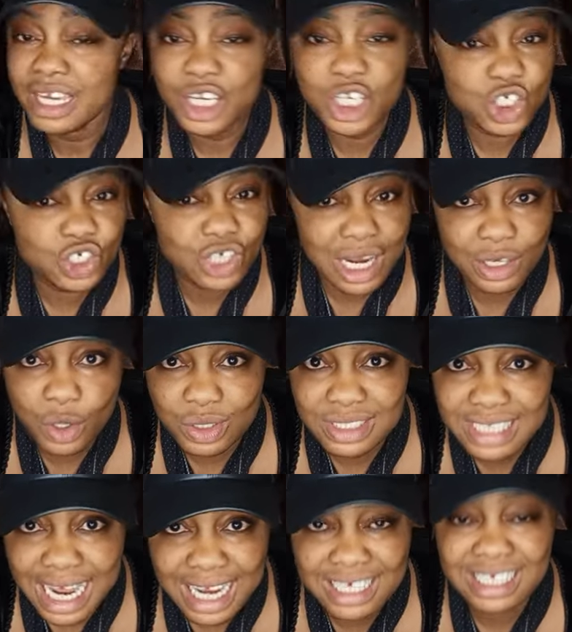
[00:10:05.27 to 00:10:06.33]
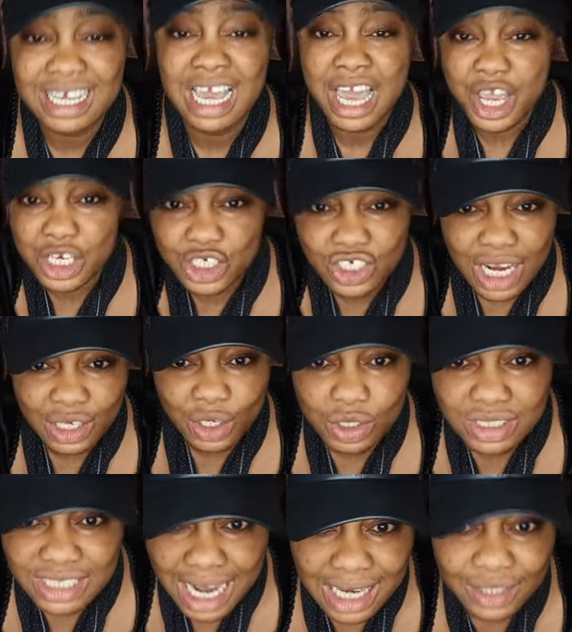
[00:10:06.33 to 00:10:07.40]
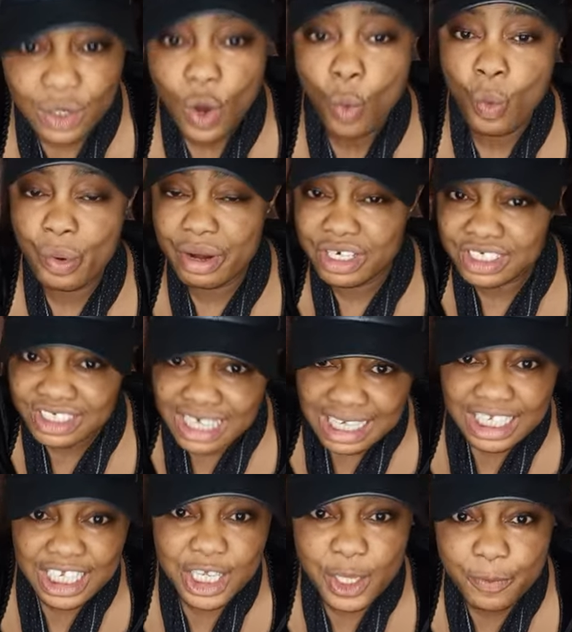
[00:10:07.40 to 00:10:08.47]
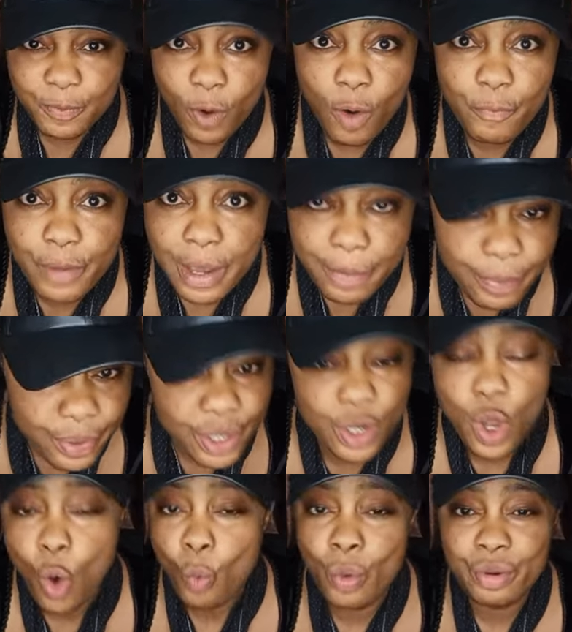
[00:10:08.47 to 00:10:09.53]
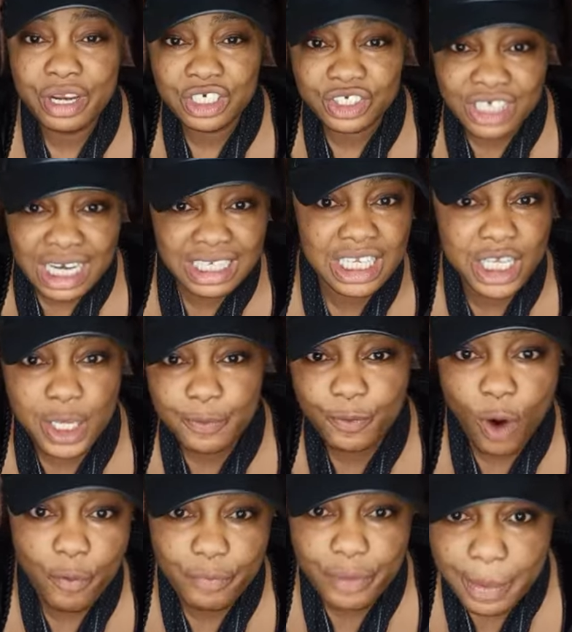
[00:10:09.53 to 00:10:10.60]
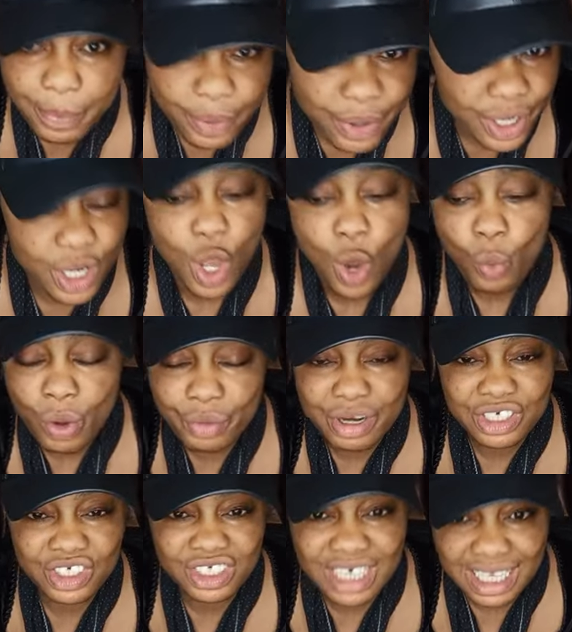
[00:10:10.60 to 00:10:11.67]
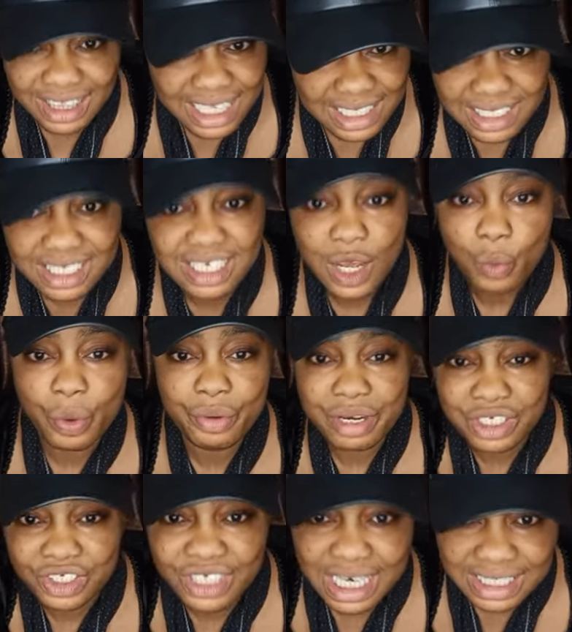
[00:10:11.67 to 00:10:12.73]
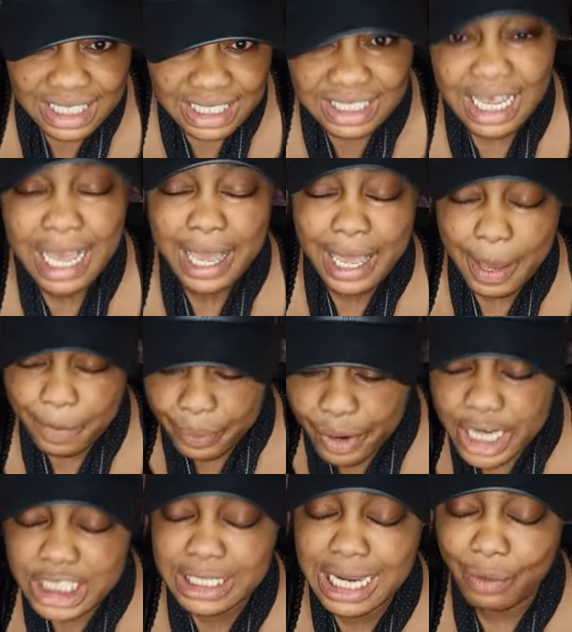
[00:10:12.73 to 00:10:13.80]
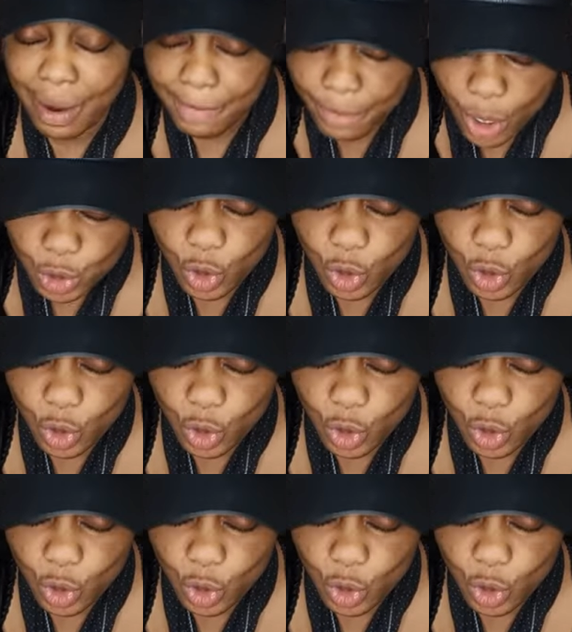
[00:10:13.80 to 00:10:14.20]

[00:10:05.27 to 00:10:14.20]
It shall not stand. It shall not stand. We reject the evil of April. We reject the evil of April. We reject it. We reject it. April is our month